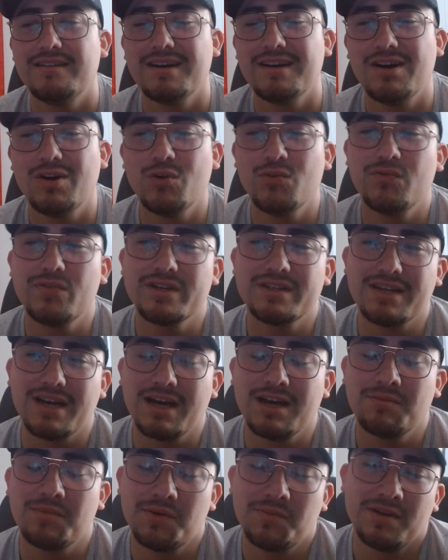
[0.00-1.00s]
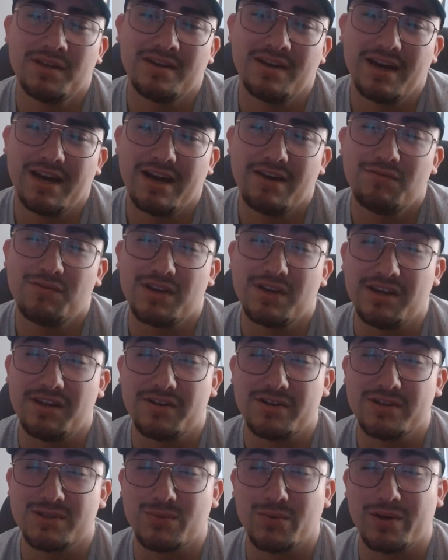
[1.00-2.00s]
over time, I mean, I have a
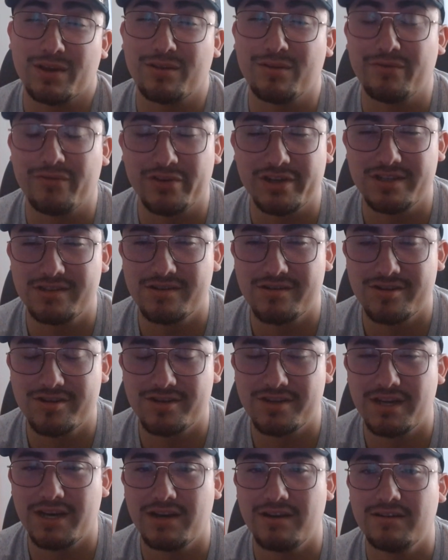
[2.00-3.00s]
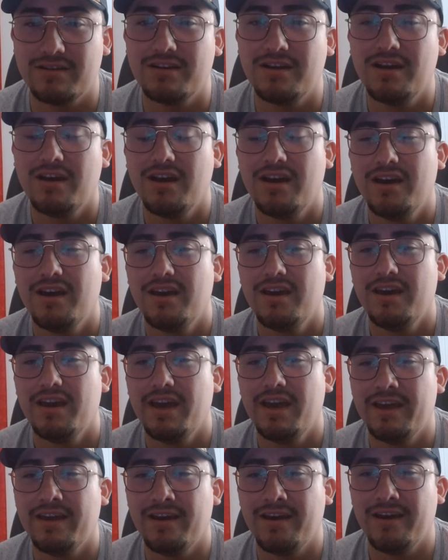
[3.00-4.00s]
year's worth of research now
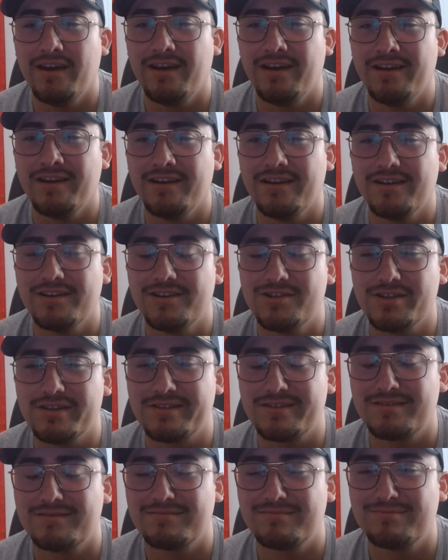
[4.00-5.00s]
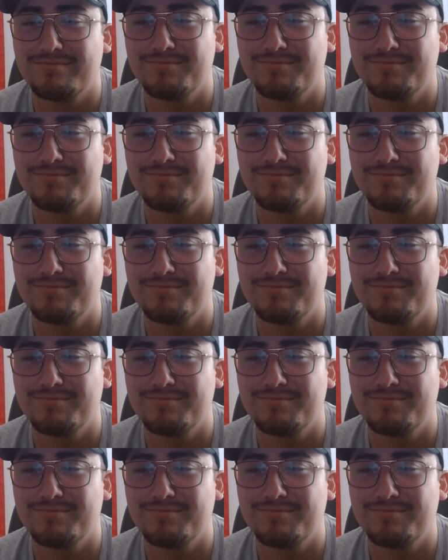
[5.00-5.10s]
and just